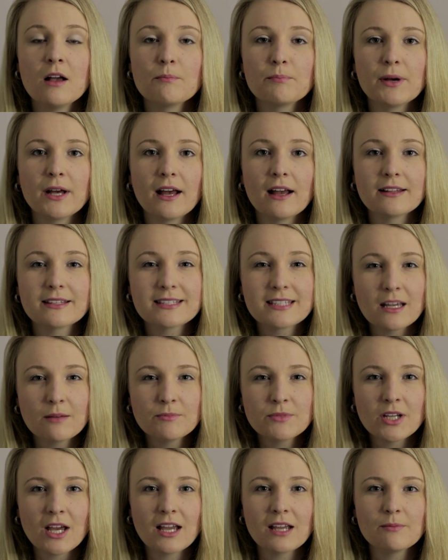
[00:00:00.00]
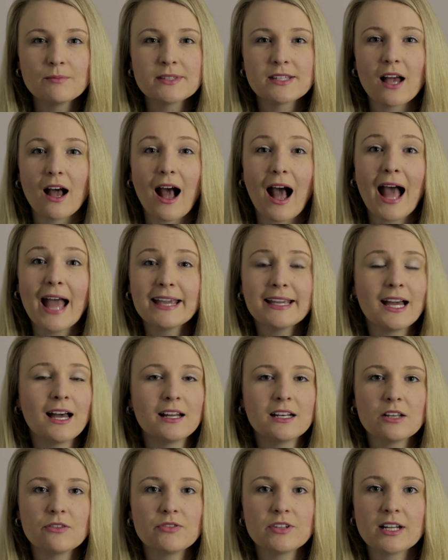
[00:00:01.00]
but sometimes I
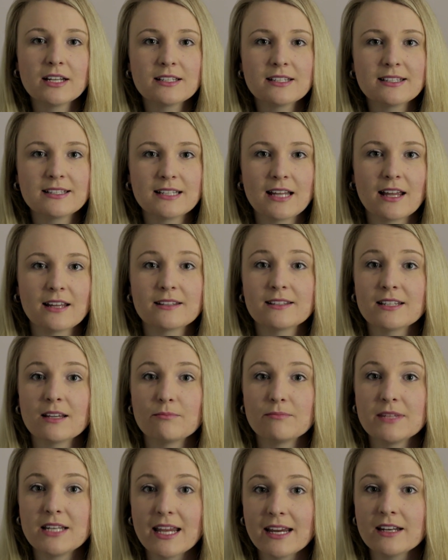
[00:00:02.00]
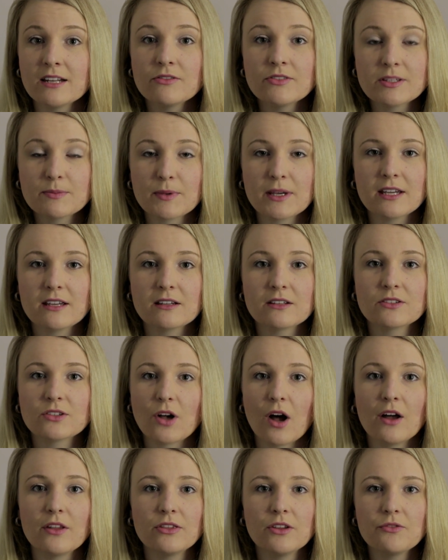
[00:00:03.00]
can't even understand some native speakers
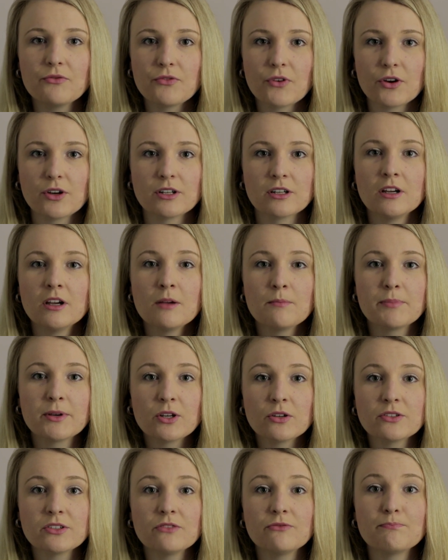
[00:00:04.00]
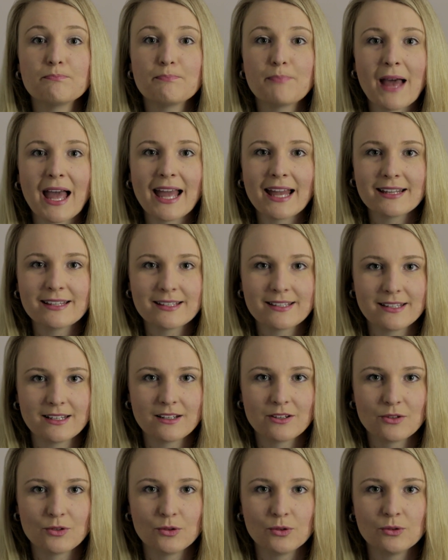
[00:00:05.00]
on the phone because of bad
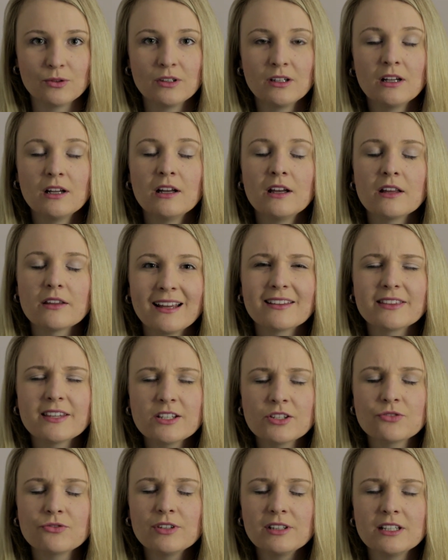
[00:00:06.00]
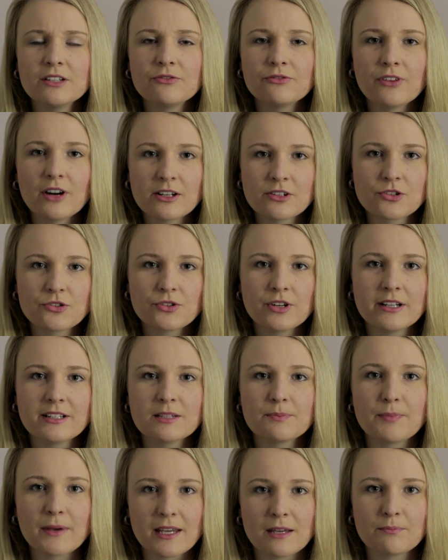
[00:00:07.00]
signal. This really
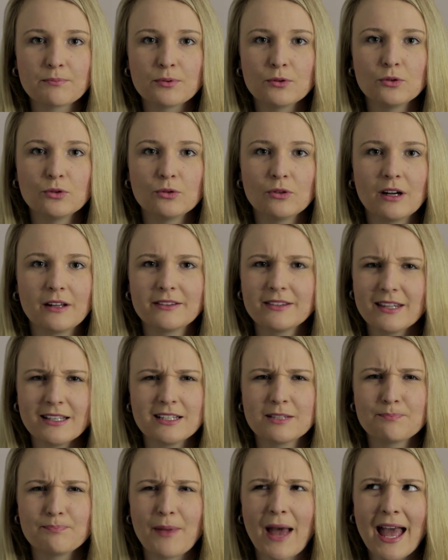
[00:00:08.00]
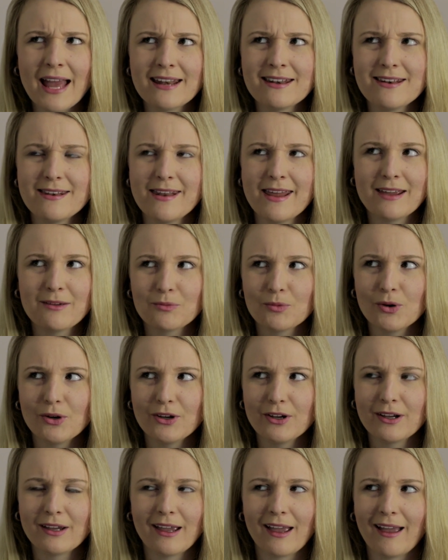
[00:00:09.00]
frustrates people, these bad
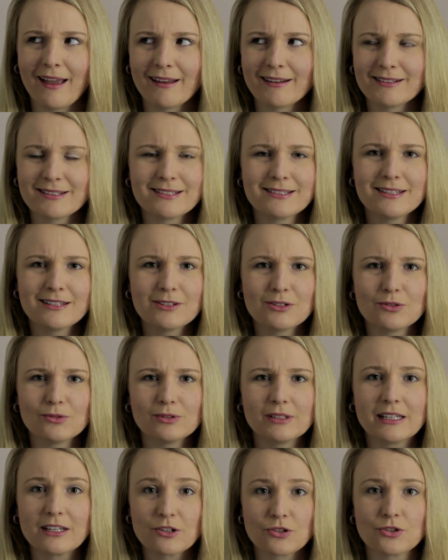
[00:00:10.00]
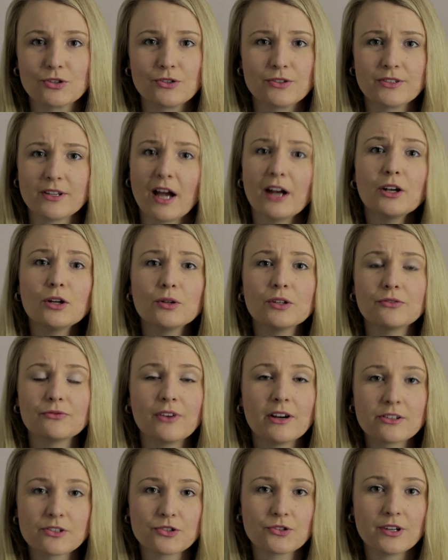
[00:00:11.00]
network and signal issues. I know it
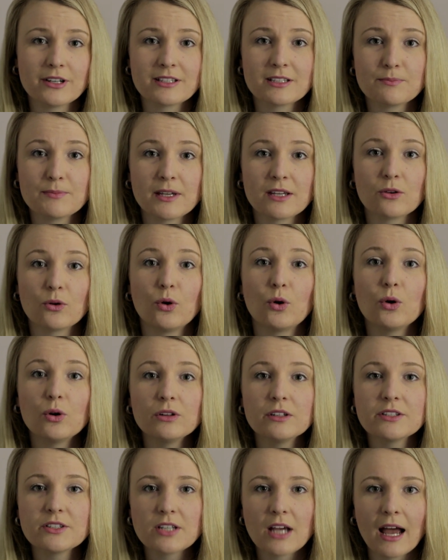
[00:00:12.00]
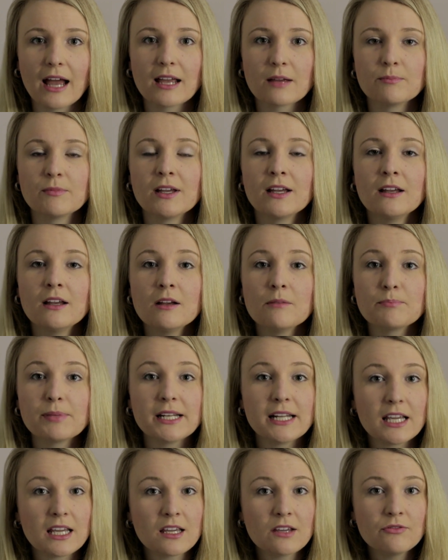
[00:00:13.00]
frustrates me all the time, but
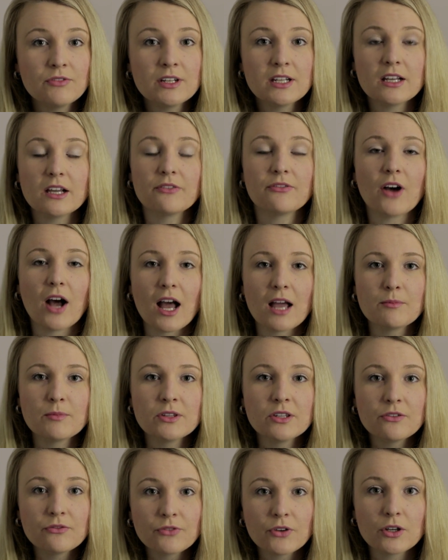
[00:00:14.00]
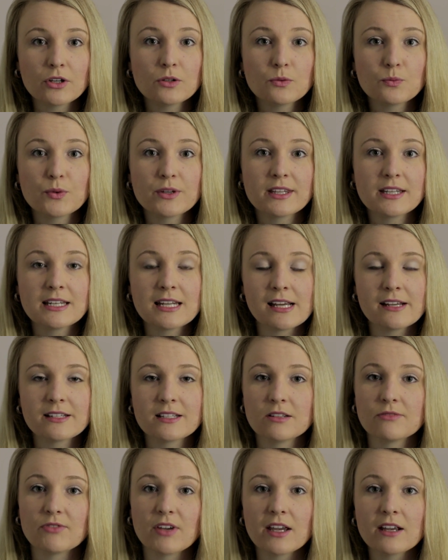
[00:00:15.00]
even if I'm on the phone with a
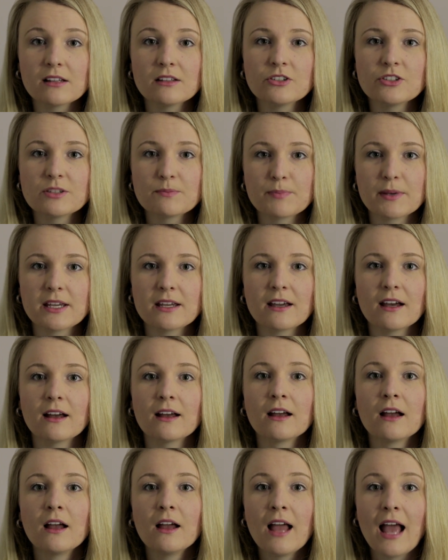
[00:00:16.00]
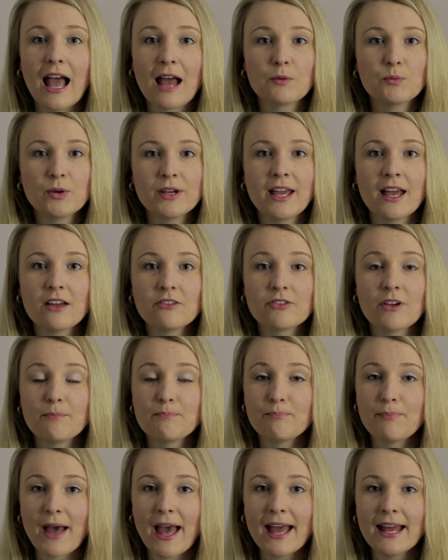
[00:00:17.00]
native English speaker and we
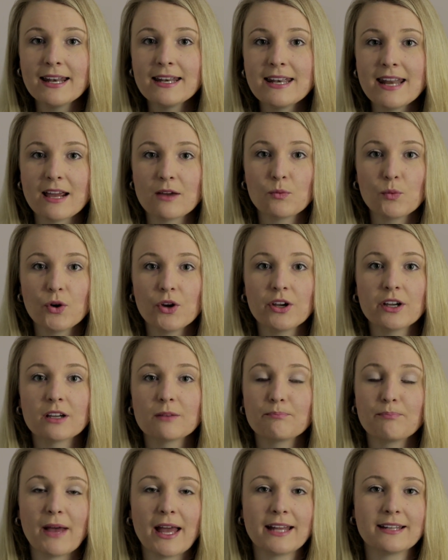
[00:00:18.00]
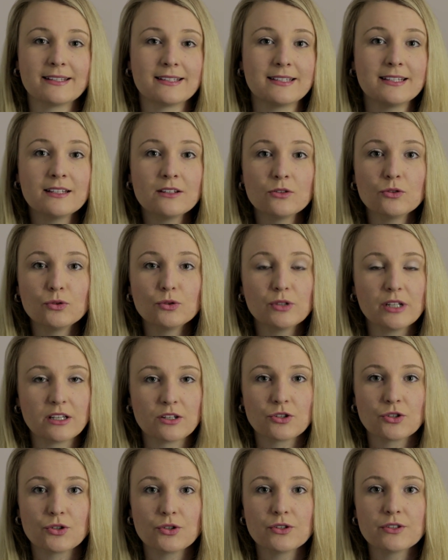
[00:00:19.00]
have bad network, bad signal
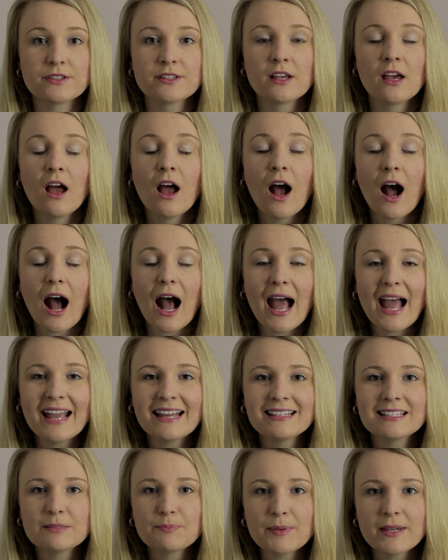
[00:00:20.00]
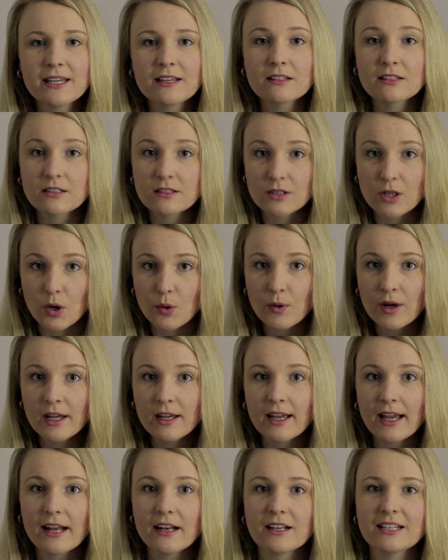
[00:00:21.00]
issues, I speak slower
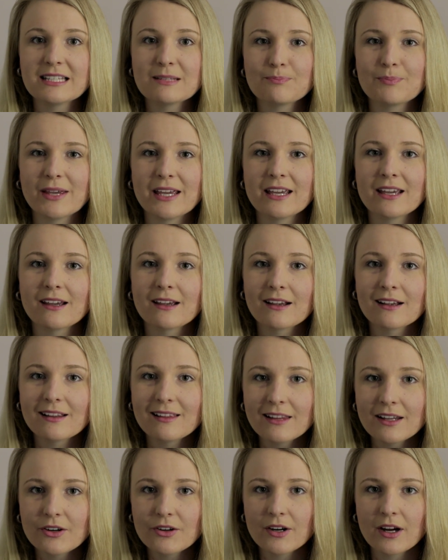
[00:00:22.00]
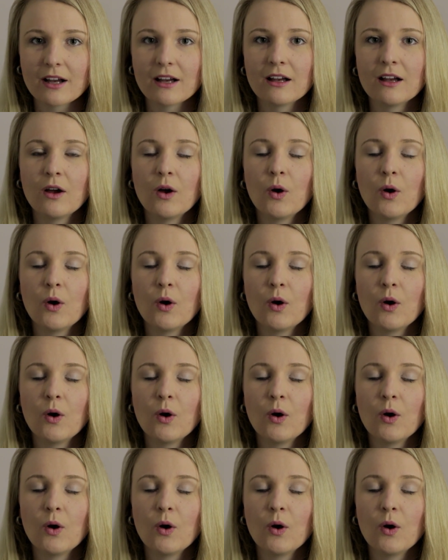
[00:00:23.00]
and I speak clearer.